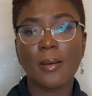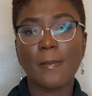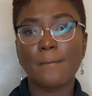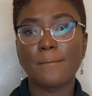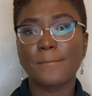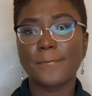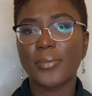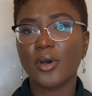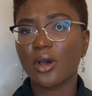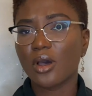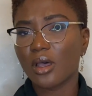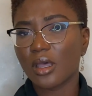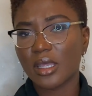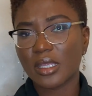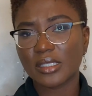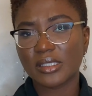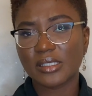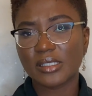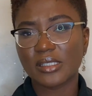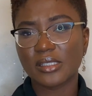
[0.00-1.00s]

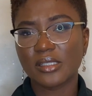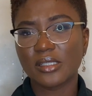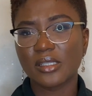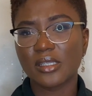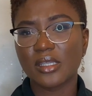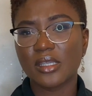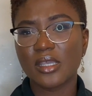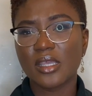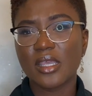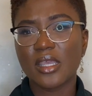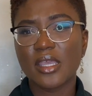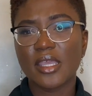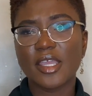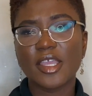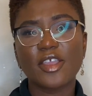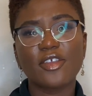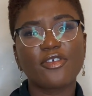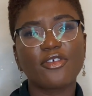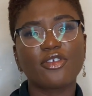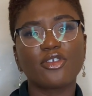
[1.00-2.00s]
But
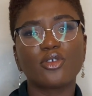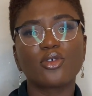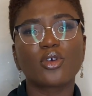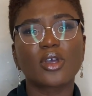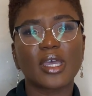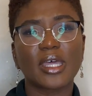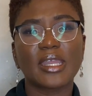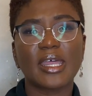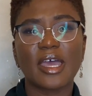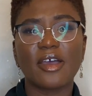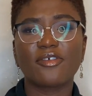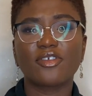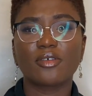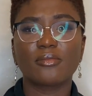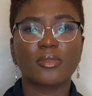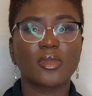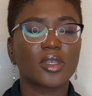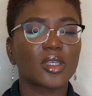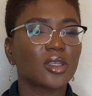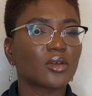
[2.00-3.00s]
if you can have your
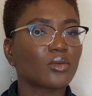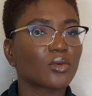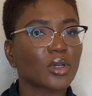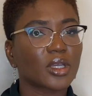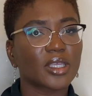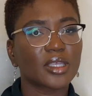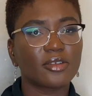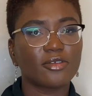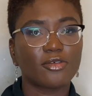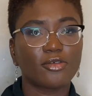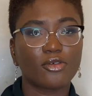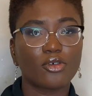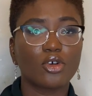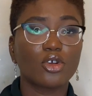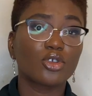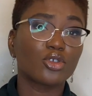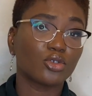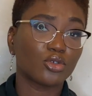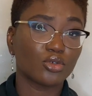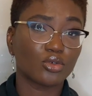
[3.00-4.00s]
money working
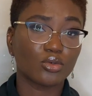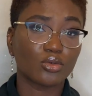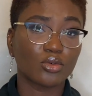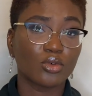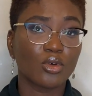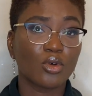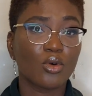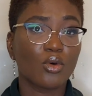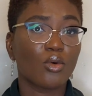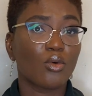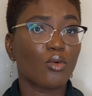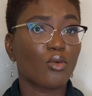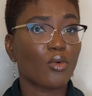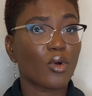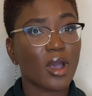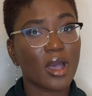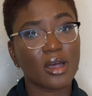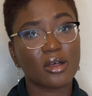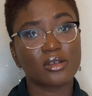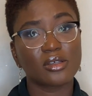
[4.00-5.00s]
for you
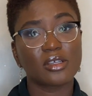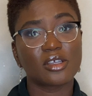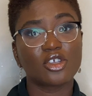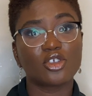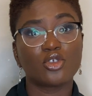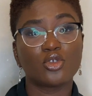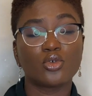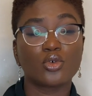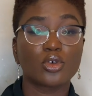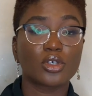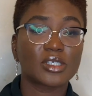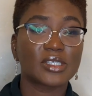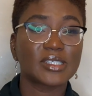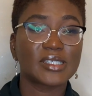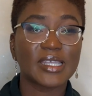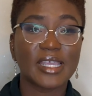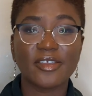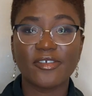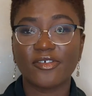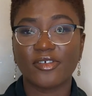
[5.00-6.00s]
while you're
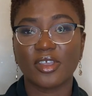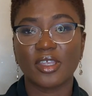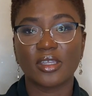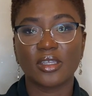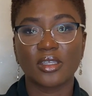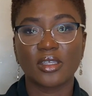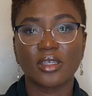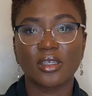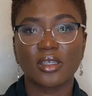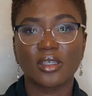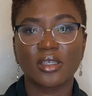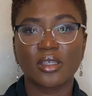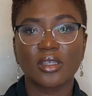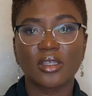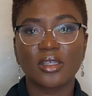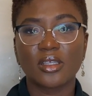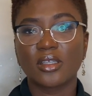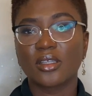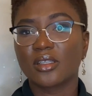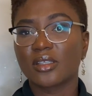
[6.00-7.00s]
saving,
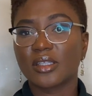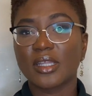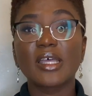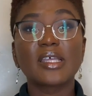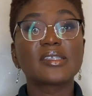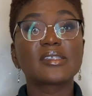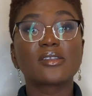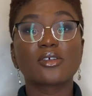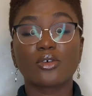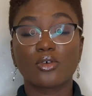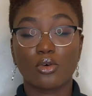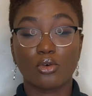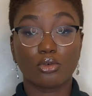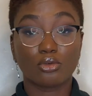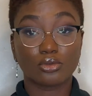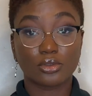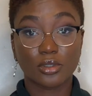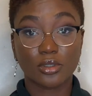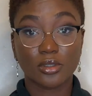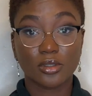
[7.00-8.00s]
that's the
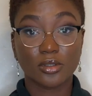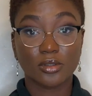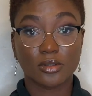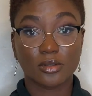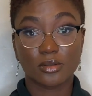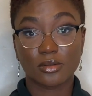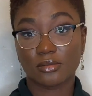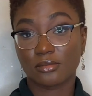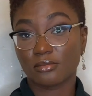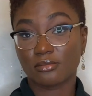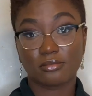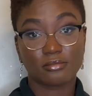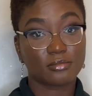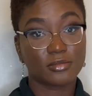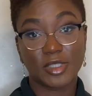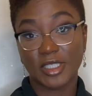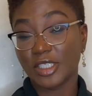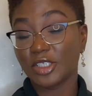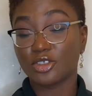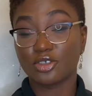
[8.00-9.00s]
gold,
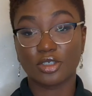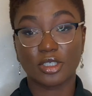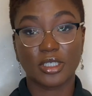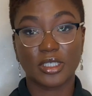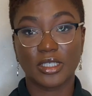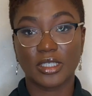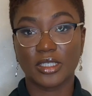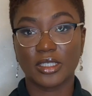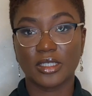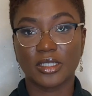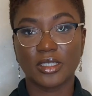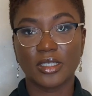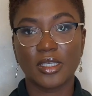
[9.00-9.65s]
literally.